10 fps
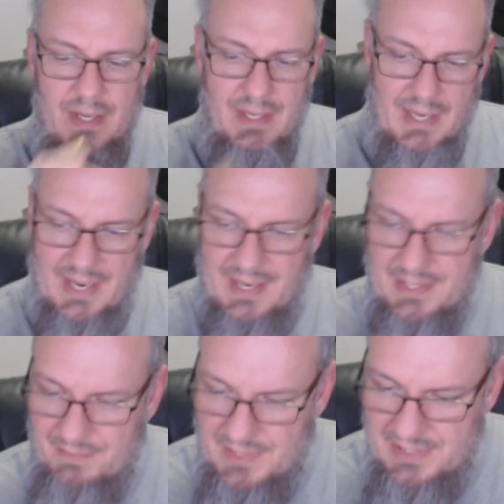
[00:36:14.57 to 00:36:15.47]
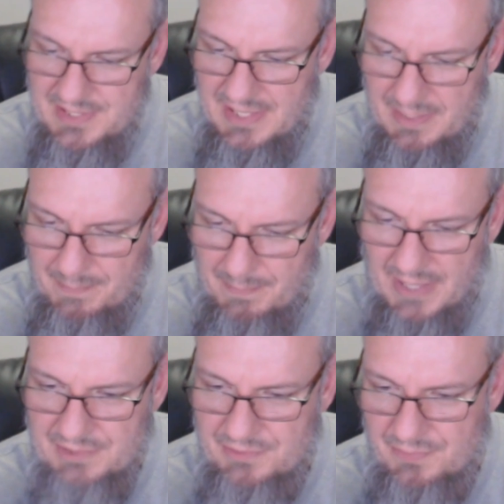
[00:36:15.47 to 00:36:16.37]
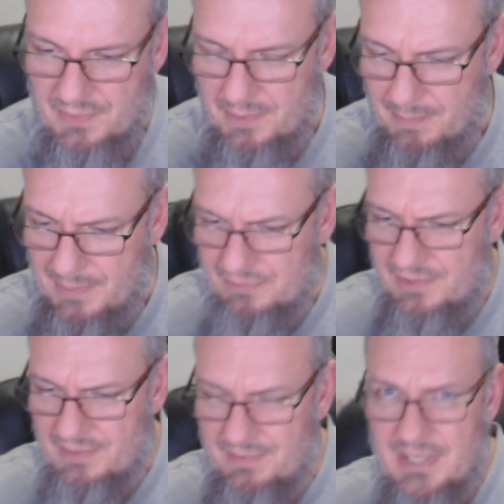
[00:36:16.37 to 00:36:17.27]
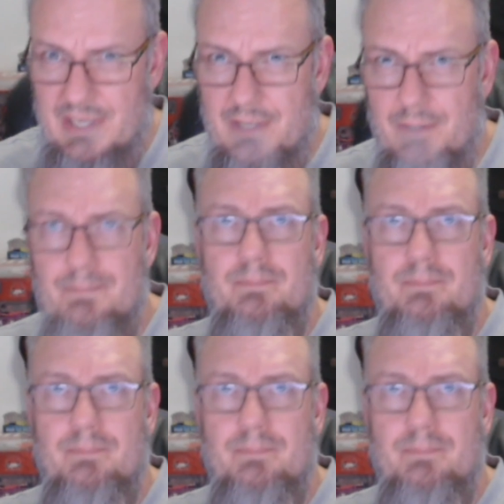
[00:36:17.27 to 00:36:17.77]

I had a VT inbox for the most of a year.